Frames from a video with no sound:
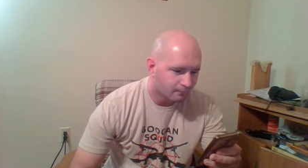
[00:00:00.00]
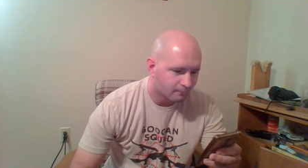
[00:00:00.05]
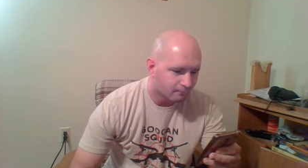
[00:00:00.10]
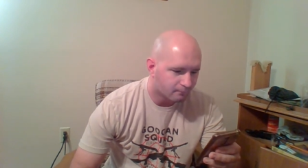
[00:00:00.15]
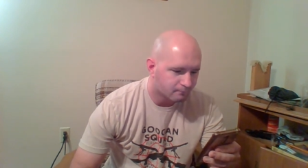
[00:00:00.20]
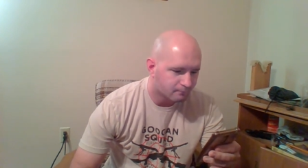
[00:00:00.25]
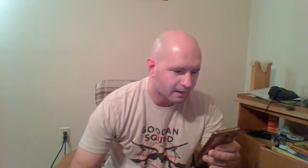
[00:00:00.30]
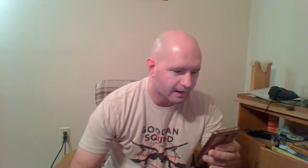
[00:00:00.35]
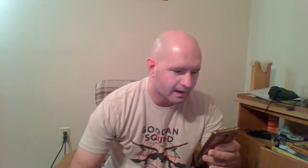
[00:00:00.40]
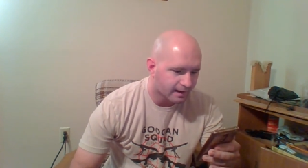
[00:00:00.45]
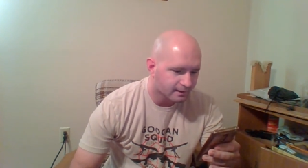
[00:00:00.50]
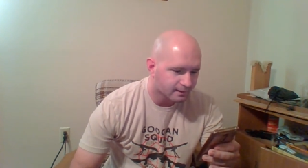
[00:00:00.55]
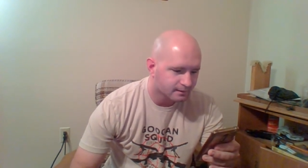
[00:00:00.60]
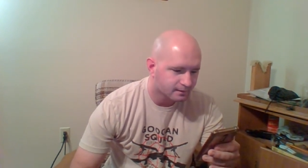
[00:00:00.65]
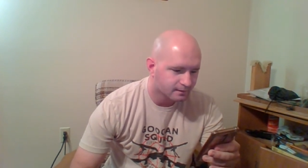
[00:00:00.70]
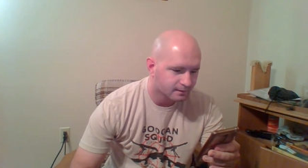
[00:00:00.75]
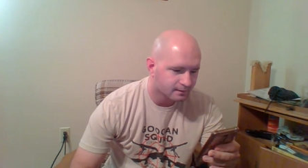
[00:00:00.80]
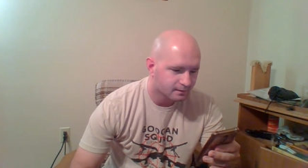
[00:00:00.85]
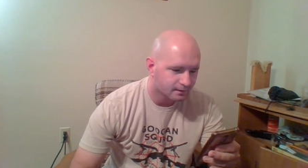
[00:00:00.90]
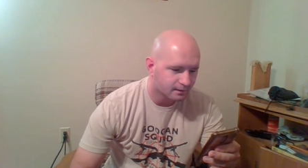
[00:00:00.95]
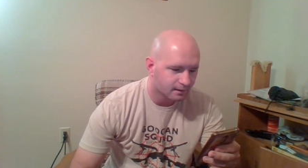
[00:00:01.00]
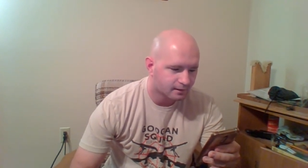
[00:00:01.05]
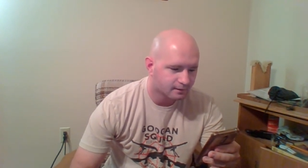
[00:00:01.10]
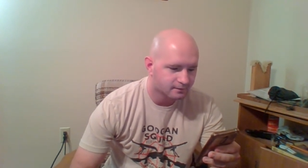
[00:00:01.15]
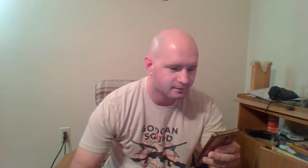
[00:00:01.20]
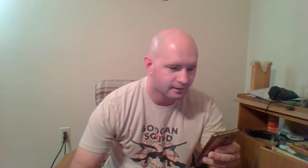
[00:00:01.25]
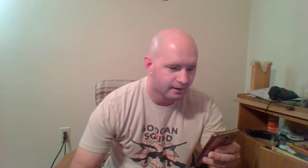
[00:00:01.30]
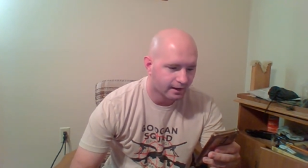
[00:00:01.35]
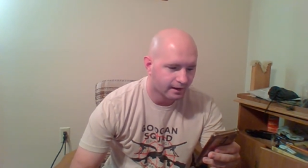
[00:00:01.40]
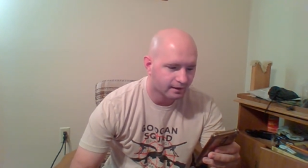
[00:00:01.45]
Mac
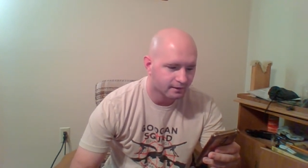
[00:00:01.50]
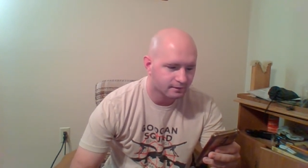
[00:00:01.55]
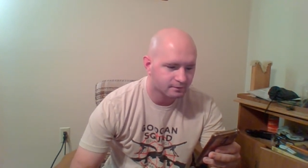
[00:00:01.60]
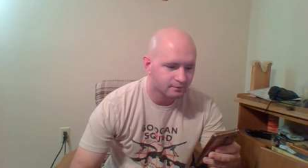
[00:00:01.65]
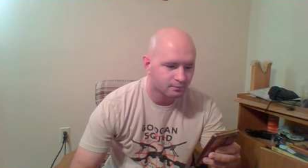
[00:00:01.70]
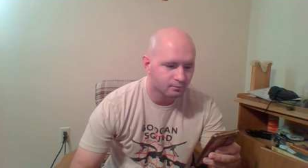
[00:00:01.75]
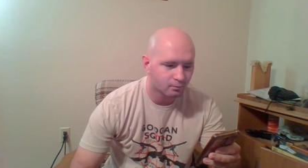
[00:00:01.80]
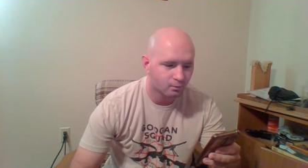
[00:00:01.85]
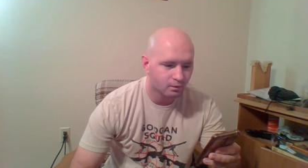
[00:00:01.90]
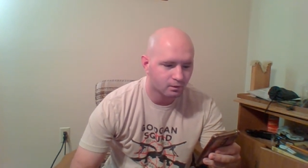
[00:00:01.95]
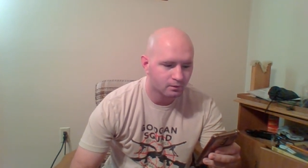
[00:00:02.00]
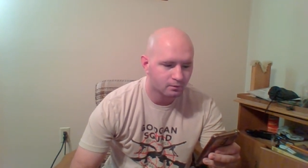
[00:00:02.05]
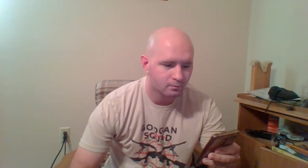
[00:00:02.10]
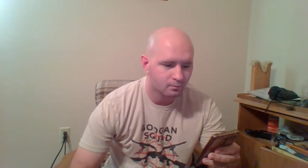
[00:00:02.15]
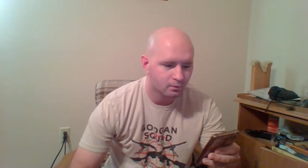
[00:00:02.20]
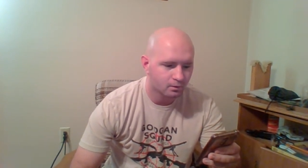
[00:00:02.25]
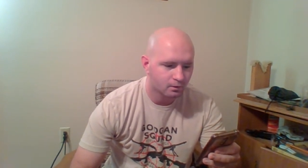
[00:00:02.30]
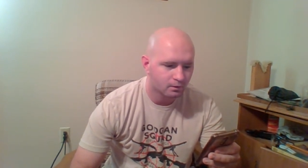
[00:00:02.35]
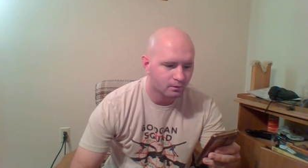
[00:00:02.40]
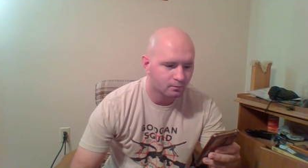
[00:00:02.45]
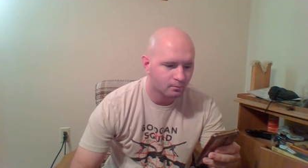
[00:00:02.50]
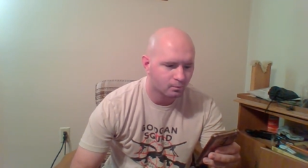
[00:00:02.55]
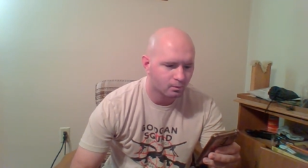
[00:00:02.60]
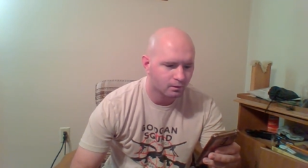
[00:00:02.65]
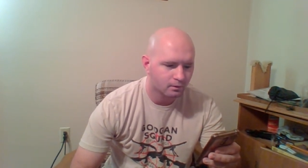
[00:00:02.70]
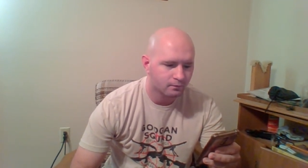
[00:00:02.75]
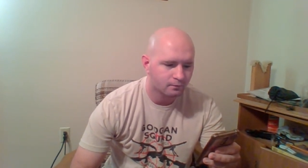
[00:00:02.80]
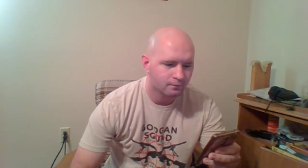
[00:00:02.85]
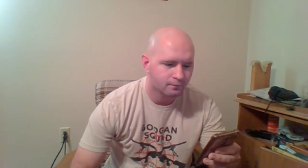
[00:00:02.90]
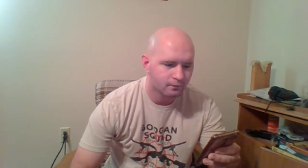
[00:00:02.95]
Attacks
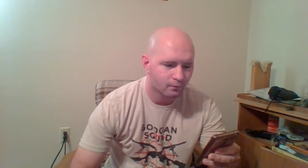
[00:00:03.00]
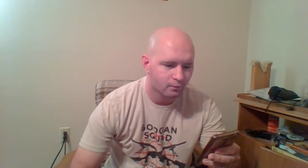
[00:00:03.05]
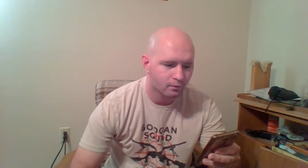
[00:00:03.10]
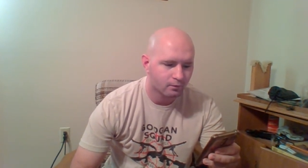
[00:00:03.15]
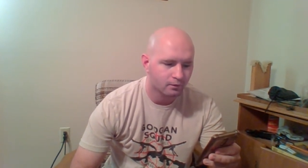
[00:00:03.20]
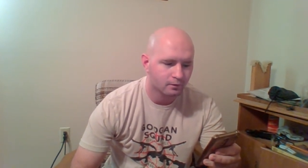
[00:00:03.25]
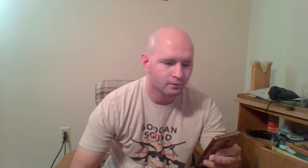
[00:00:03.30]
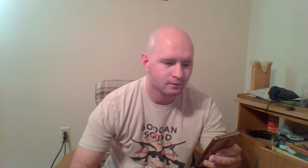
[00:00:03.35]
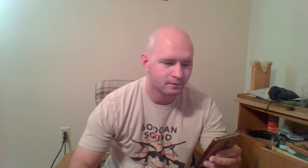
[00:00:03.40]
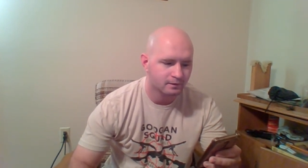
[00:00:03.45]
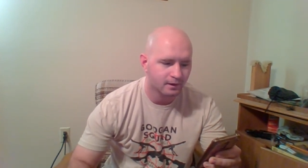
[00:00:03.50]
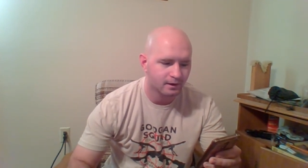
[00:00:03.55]
1114